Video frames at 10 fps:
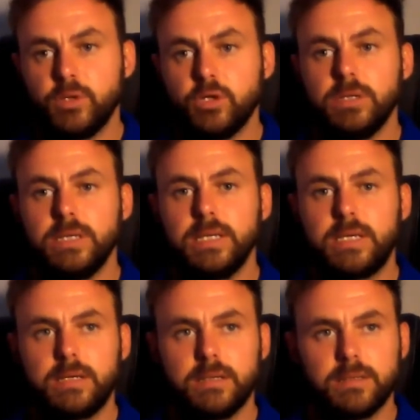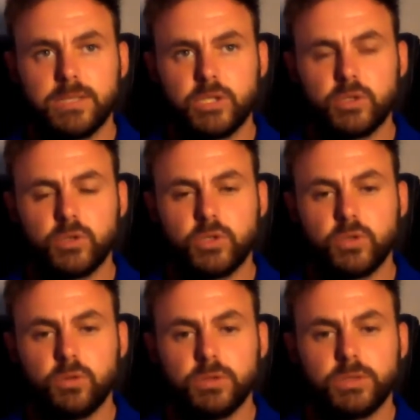unique
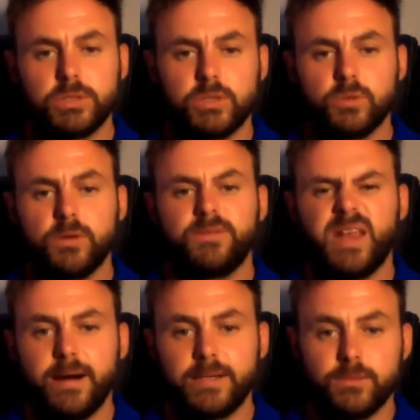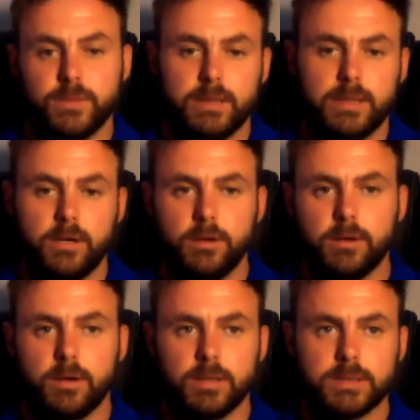sort of character within their own
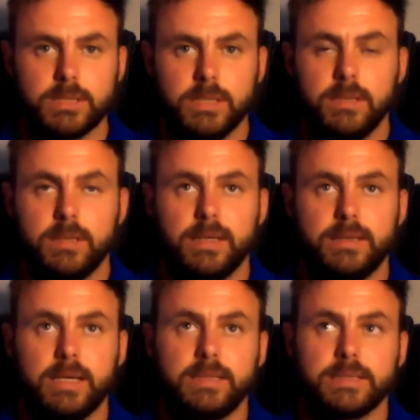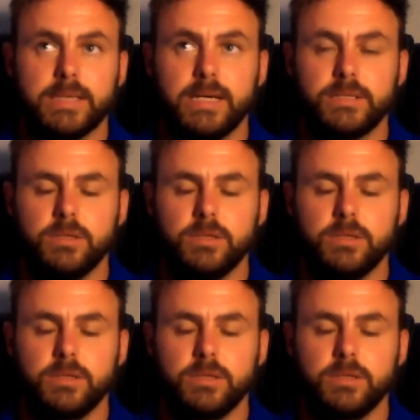gardens that they design.